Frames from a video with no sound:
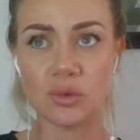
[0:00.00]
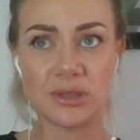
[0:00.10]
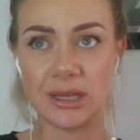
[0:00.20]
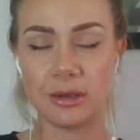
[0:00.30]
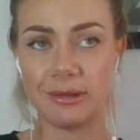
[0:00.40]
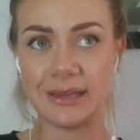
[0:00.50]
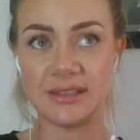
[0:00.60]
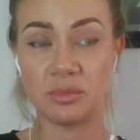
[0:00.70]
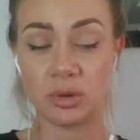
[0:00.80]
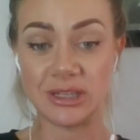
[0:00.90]
sorting a
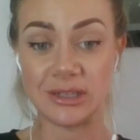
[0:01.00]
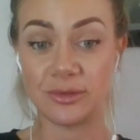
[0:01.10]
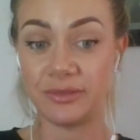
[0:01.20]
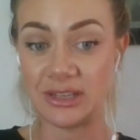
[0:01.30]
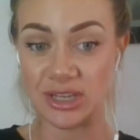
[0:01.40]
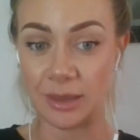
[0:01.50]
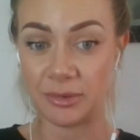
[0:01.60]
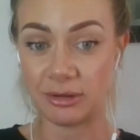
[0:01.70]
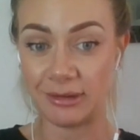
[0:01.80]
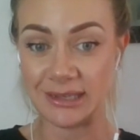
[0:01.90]
creative project or
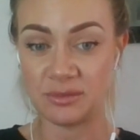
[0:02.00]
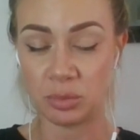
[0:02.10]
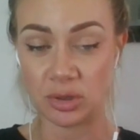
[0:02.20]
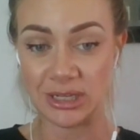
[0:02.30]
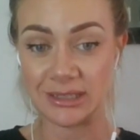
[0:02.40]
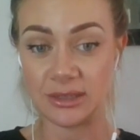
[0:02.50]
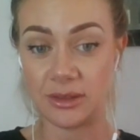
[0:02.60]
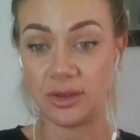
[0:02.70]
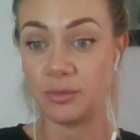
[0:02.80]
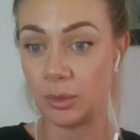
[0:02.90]
finishing up a creative
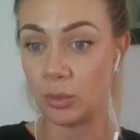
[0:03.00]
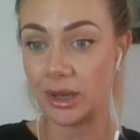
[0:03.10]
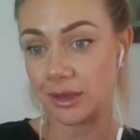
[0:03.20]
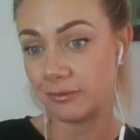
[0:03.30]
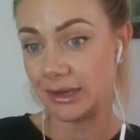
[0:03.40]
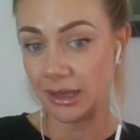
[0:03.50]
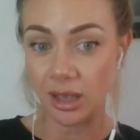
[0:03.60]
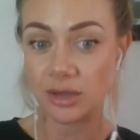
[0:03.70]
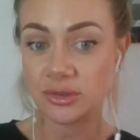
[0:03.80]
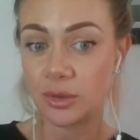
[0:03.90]
project that you've been working
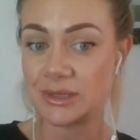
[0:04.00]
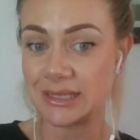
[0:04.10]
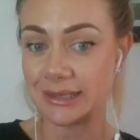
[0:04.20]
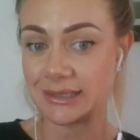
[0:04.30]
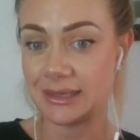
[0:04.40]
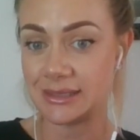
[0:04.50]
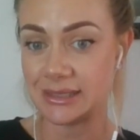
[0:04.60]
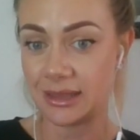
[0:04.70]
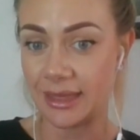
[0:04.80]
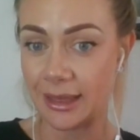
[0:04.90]
really hard on with Saturn
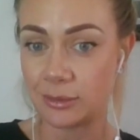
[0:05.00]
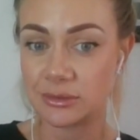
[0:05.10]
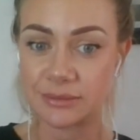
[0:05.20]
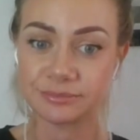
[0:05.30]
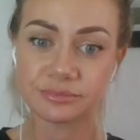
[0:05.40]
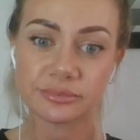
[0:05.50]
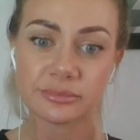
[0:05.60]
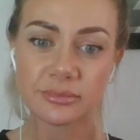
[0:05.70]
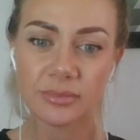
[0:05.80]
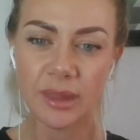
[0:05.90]
in the 6th house,
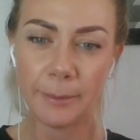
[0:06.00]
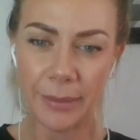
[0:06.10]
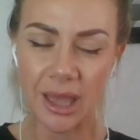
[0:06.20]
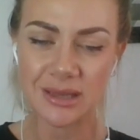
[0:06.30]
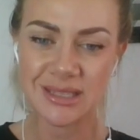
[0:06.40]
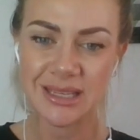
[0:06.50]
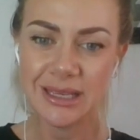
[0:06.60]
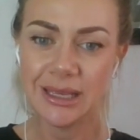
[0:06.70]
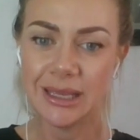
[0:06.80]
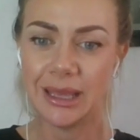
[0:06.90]

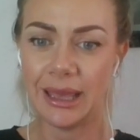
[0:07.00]
but